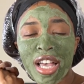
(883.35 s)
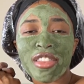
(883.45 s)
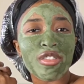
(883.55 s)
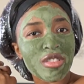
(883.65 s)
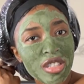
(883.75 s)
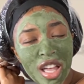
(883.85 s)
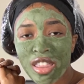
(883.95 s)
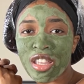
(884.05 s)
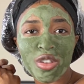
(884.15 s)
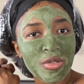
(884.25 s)
And there's
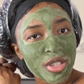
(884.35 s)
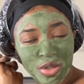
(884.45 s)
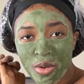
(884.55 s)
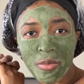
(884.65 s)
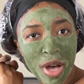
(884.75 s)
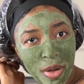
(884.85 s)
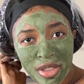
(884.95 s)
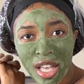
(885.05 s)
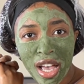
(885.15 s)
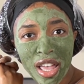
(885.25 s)
nothing you could do about
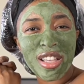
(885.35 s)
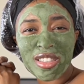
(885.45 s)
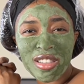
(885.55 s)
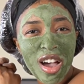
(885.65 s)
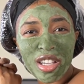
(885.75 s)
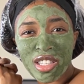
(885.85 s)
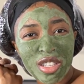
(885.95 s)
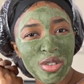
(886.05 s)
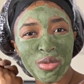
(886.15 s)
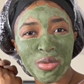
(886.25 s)
that. It's not
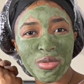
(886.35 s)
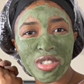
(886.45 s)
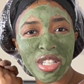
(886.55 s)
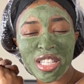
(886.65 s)
cute.